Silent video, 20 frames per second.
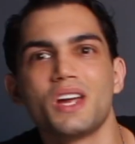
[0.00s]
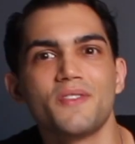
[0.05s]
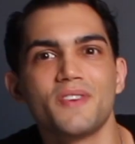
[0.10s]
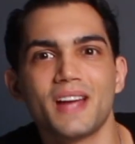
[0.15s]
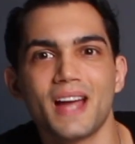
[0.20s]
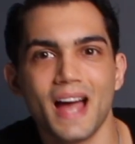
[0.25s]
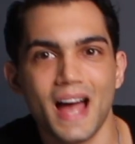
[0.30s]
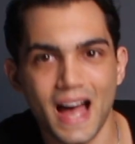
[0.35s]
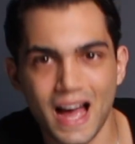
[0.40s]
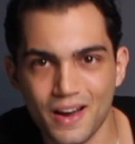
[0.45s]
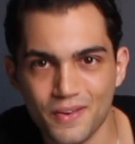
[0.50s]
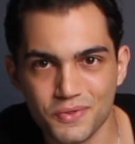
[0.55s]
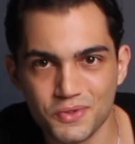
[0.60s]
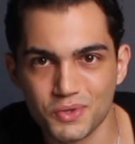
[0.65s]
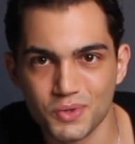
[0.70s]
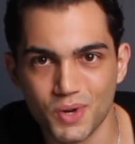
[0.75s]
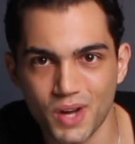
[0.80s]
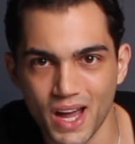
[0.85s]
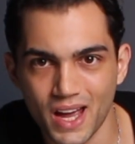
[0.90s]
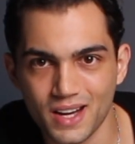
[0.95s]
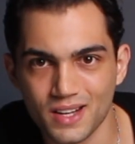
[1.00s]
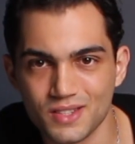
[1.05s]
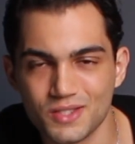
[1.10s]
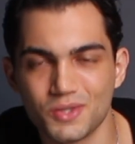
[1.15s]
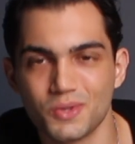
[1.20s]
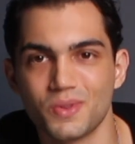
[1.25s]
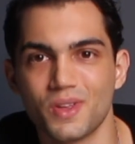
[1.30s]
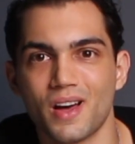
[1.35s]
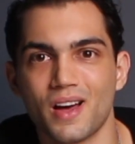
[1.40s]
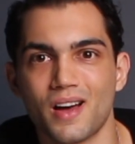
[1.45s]
even have to get
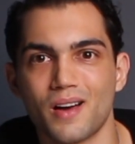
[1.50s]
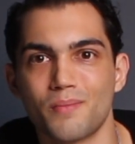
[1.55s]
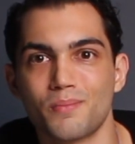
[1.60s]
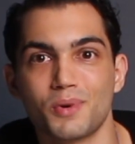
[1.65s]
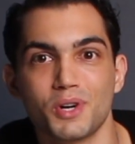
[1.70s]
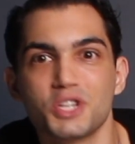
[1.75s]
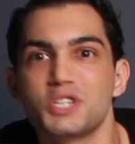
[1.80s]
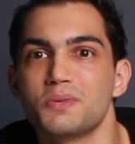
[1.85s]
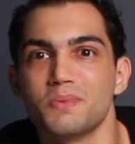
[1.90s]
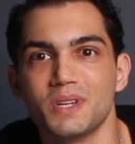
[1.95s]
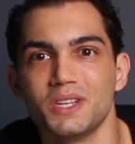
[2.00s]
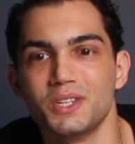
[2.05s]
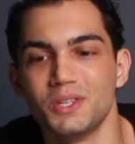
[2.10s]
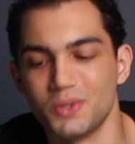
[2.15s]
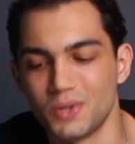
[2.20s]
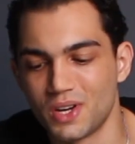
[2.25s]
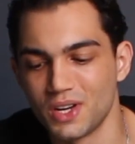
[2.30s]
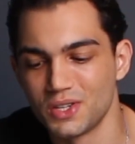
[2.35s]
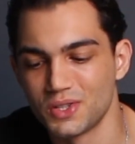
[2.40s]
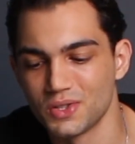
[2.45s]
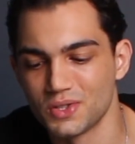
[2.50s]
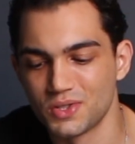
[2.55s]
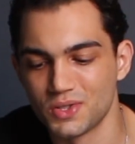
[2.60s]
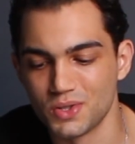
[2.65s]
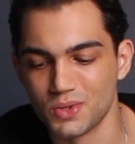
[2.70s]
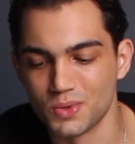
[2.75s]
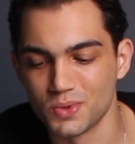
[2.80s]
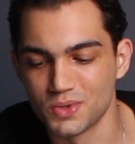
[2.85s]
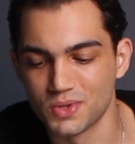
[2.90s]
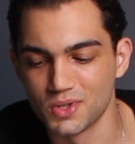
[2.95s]
into the brush menu. You can just
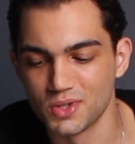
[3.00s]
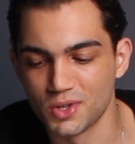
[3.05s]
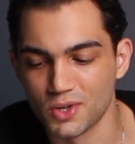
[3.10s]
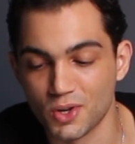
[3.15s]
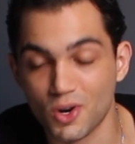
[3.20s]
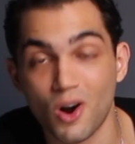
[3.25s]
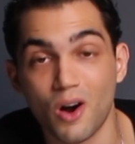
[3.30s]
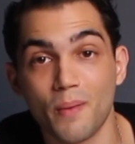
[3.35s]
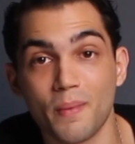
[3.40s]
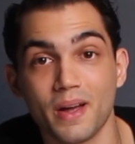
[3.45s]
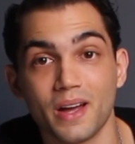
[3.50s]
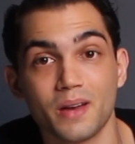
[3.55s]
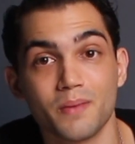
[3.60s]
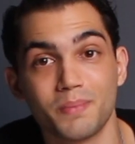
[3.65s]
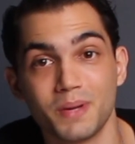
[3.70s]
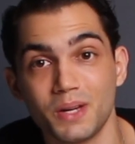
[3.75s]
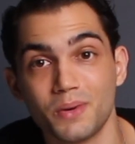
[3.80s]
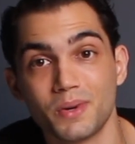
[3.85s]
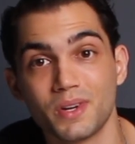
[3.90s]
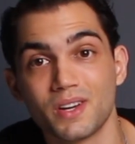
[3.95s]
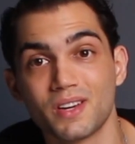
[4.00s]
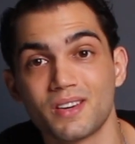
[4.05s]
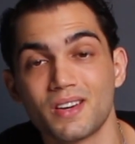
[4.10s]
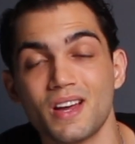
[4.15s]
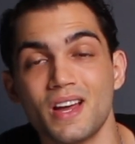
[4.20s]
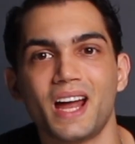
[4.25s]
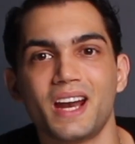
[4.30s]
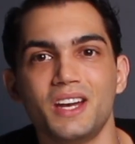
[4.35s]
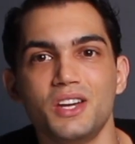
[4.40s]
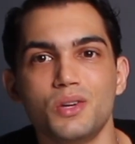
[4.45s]
use your comma and period
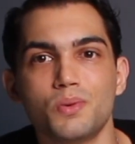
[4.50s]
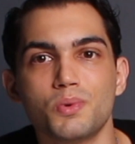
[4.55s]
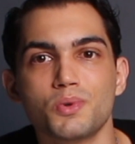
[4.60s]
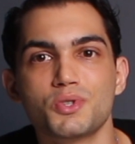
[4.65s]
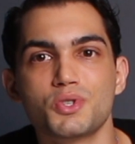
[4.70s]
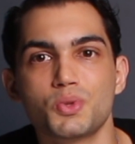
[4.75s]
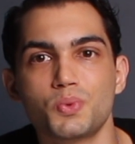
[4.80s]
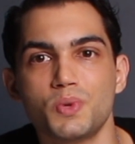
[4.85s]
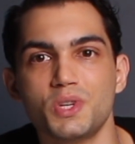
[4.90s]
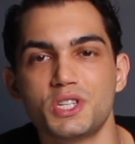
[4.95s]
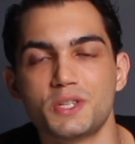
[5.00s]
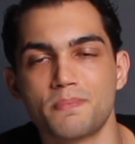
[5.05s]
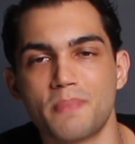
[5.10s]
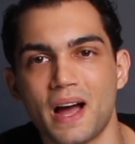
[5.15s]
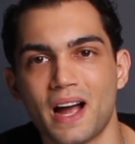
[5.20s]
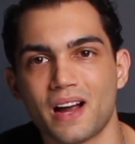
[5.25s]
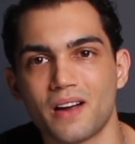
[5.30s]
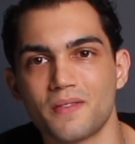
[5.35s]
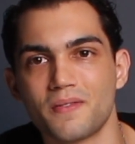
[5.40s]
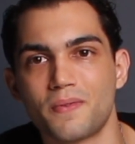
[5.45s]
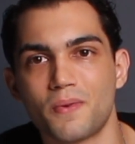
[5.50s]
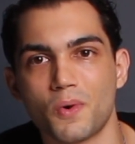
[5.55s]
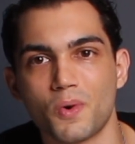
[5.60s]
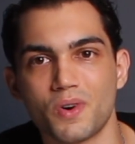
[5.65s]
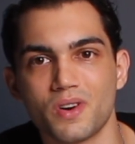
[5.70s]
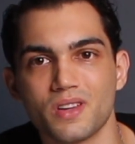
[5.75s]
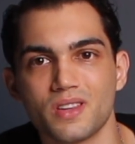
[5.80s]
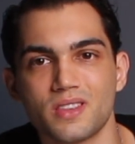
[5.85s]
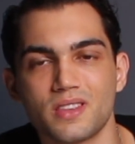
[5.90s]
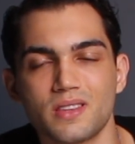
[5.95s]
and you will switch back and
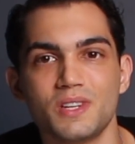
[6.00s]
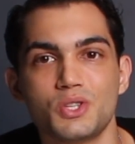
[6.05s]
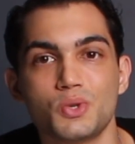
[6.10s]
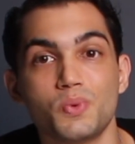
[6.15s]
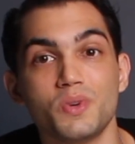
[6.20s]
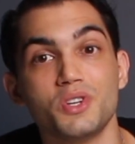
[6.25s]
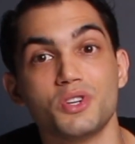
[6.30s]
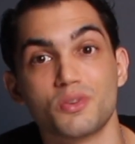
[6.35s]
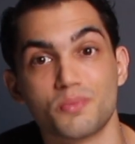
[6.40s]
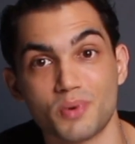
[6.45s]
forth between your